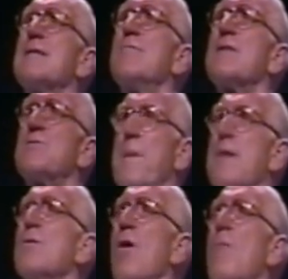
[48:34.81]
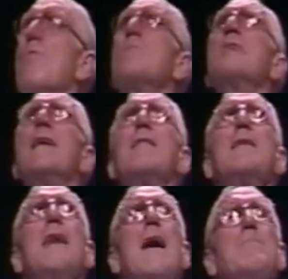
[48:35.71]
to expect almost
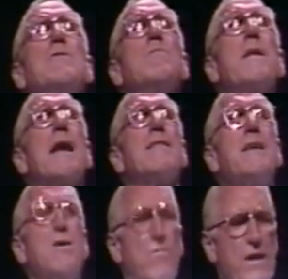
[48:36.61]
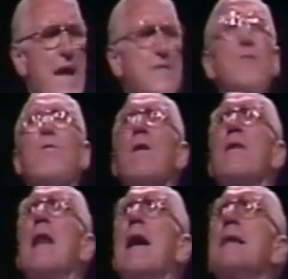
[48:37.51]
anything to happen to him, but I think you've got to draw
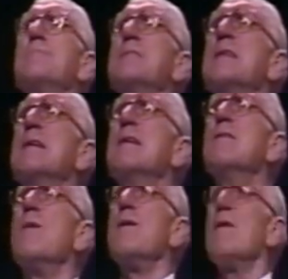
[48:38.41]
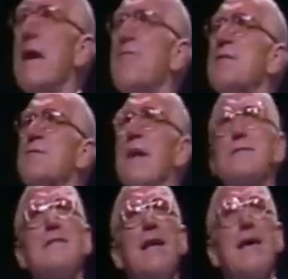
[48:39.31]
the line when your life is
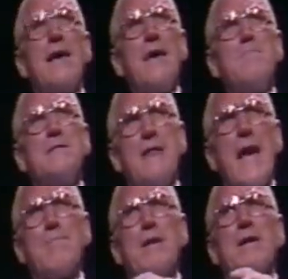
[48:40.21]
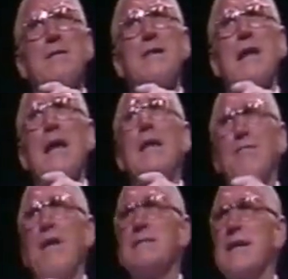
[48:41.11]
threatened, and it came to that because the Klan
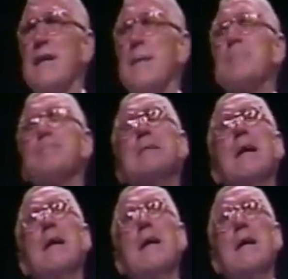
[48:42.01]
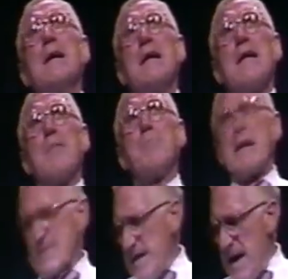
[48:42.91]
threatened to kill me. Now,
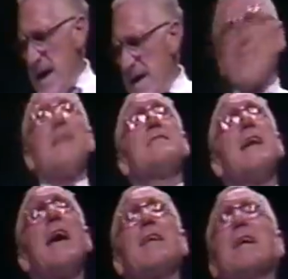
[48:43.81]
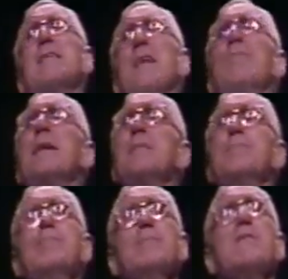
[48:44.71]
Bess and I had just had our lovely
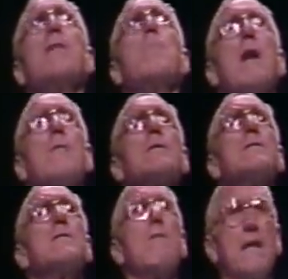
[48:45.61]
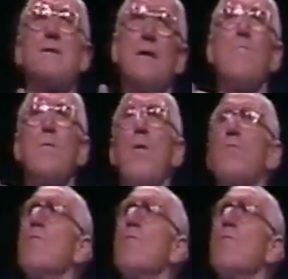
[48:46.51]
little Margaret, and so naturally we both were